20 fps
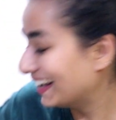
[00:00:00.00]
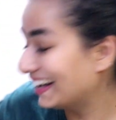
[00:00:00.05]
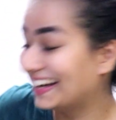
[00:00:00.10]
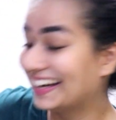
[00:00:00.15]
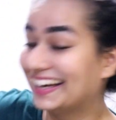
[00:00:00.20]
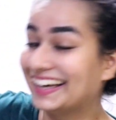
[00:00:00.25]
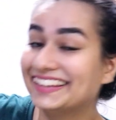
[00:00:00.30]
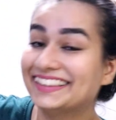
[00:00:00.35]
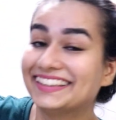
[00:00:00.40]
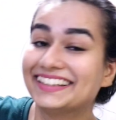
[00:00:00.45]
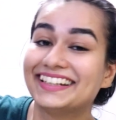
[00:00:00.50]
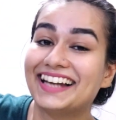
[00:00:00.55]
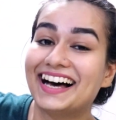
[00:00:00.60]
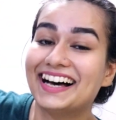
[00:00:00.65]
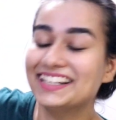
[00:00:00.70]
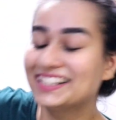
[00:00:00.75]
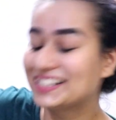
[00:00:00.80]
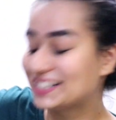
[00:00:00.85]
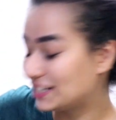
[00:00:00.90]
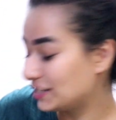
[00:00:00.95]
And the
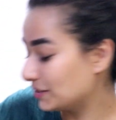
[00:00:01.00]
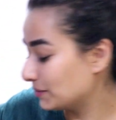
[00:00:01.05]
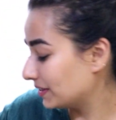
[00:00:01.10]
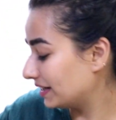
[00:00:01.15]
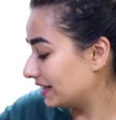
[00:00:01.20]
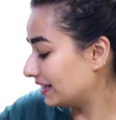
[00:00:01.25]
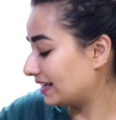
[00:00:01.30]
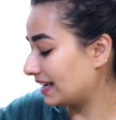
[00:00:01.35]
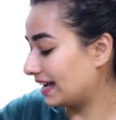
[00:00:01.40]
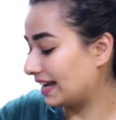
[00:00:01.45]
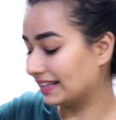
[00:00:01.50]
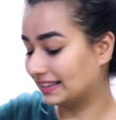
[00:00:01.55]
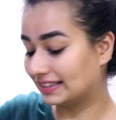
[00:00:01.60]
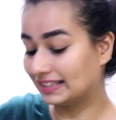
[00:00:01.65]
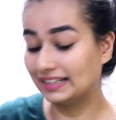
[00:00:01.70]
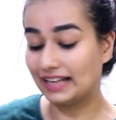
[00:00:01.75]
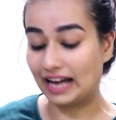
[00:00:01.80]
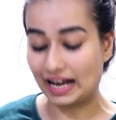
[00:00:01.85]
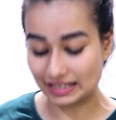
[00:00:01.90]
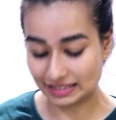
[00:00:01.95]
last tunic and
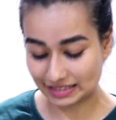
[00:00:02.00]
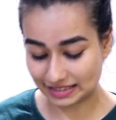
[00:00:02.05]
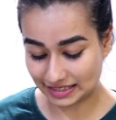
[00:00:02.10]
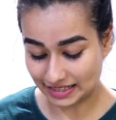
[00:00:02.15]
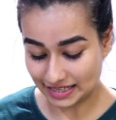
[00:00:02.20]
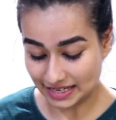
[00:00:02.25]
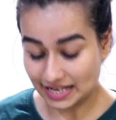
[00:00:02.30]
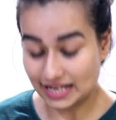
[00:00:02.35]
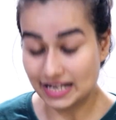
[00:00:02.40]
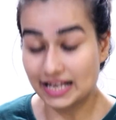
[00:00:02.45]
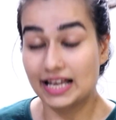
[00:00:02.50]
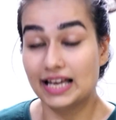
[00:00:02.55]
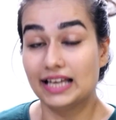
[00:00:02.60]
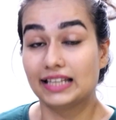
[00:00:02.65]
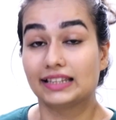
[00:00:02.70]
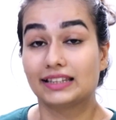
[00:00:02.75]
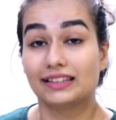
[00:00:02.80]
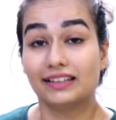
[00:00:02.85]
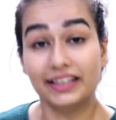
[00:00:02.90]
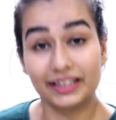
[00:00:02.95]
the last
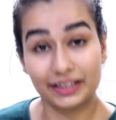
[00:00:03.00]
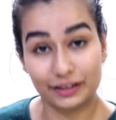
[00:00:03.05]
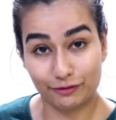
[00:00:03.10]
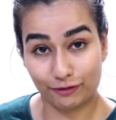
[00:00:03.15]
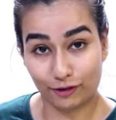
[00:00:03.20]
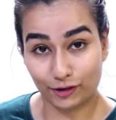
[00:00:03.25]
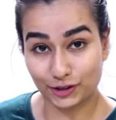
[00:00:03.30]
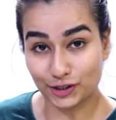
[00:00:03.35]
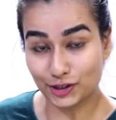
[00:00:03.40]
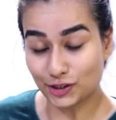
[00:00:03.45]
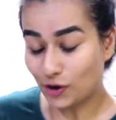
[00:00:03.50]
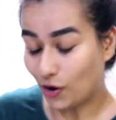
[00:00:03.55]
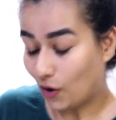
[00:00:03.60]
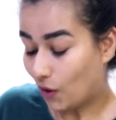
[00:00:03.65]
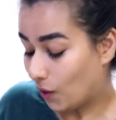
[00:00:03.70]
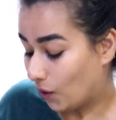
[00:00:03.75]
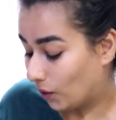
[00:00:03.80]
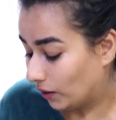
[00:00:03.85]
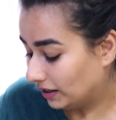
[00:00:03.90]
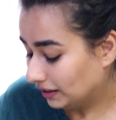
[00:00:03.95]
thing for this
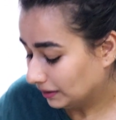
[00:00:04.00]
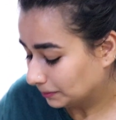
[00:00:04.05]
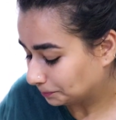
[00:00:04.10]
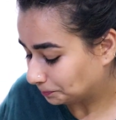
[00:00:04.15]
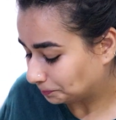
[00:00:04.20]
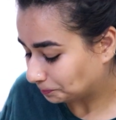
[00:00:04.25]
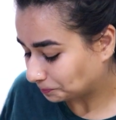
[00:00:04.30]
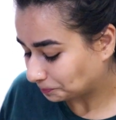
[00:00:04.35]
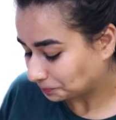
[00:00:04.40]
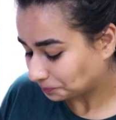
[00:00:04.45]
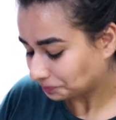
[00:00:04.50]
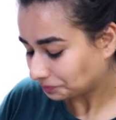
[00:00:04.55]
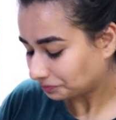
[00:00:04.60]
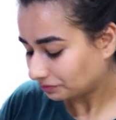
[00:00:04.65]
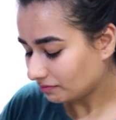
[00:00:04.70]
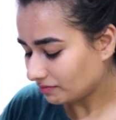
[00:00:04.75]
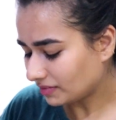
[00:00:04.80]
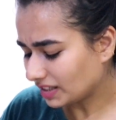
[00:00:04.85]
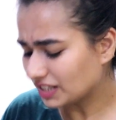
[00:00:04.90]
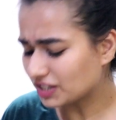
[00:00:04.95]
haul.
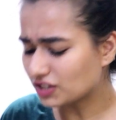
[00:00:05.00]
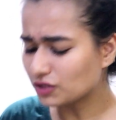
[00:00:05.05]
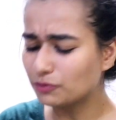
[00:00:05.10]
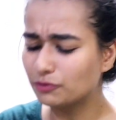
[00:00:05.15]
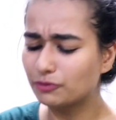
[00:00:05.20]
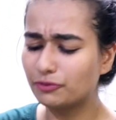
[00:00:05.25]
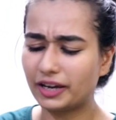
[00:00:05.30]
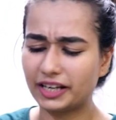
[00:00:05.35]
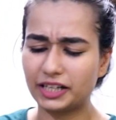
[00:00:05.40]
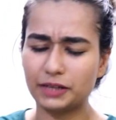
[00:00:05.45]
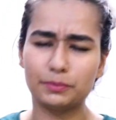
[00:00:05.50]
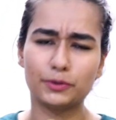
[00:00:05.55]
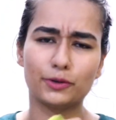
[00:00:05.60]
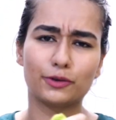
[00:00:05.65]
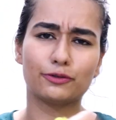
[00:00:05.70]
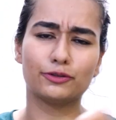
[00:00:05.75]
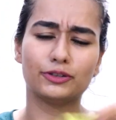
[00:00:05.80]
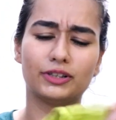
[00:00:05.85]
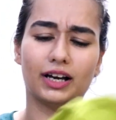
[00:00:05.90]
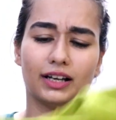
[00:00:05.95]
It's a very
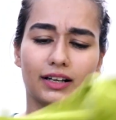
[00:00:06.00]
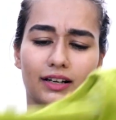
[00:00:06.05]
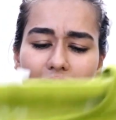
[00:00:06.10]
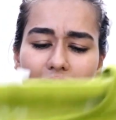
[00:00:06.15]
beautiful color.